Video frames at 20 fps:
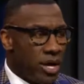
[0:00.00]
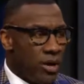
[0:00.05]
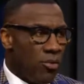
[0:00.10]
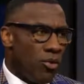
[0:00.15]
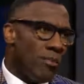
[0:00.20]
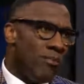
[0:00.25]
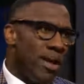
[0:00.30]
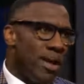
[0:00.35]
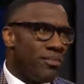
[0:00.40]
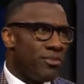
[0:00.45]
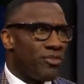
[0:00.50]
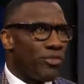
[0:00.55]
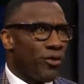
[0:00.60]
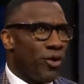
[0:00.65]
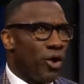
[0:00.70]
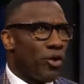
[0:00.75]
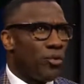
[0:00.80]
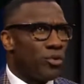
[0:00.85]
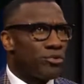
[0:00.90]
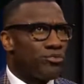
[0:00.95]
Well, maybe the
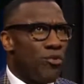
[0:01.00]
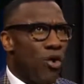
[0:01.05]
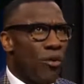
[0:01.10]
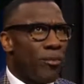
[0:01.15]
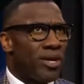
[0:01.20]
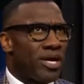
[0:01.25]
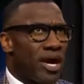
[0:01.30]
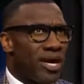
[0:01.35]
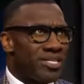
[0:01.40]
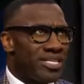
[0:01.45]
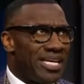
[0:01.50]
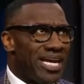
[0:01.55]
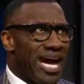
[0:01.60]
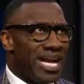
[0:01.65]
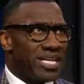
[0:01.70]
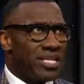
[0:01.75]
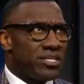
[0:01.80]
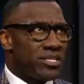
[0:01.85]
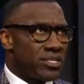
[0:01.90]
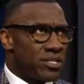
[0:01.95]
third was more because he got
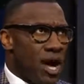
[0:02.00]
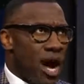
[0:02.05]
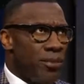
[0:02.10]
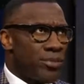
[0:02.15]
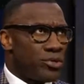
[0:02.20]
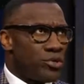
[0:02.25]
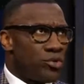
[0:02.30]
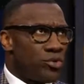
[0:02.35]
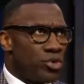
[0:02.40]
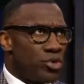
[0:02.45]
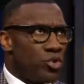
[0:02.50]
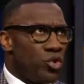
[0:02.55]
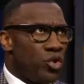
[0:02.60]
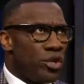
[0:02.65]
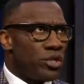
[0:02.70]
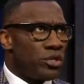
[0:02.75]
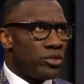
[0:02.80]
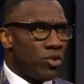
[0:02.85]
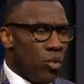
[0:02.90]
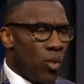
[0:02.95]
the opportunity to do
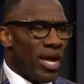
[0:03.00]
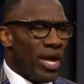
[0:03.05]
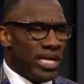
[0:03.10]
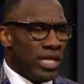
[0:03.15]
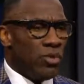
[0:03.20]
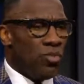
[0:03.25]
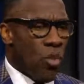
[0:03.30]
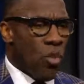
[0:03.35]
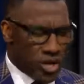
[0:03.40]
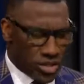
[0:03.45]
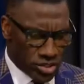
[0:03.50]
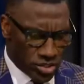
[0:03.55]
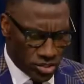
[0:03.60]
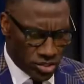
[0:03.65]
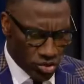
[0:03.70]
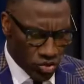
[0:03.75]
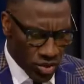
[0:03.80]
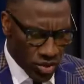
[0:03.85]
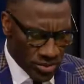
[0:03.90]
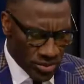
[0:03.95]
it the way he wanted to
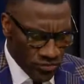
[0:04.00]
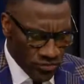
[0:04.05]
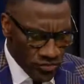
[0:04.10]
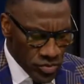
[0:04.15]
do it.